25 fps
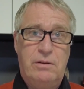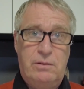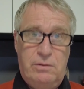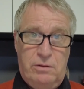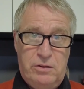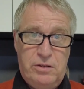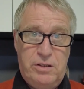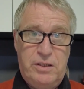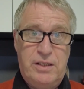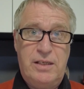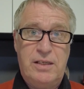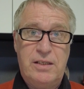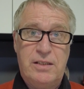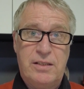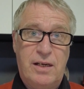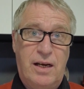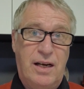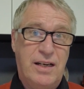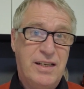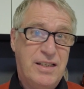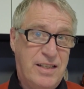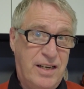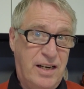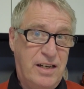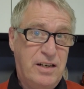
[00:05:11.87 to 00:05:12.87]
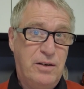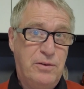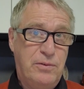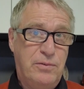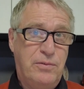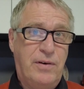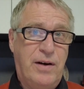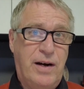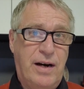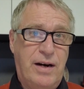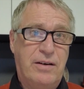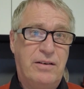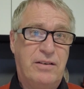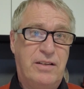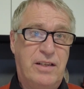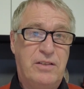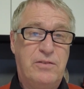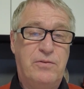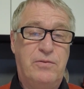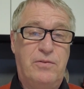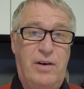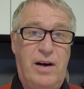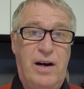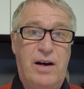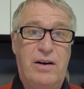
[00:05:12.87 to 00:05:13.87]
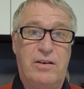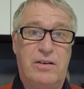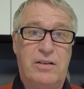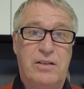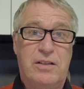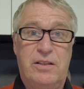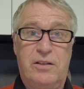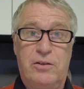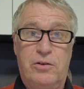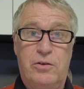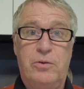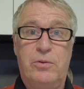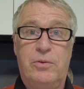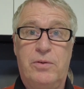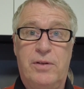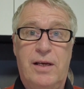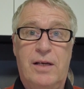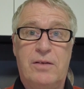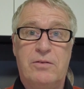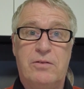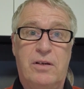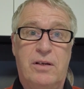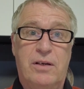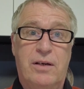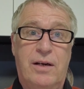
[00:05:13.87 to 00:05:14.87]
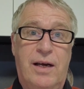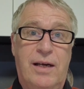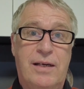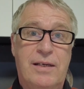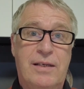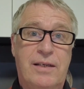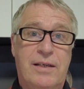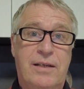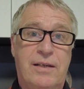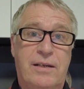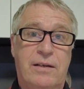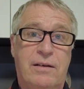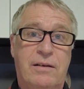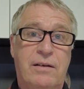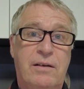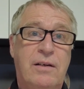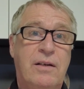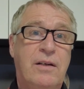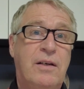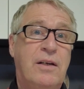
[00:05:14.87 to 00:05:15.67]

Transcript: since identifying this virus in 2019,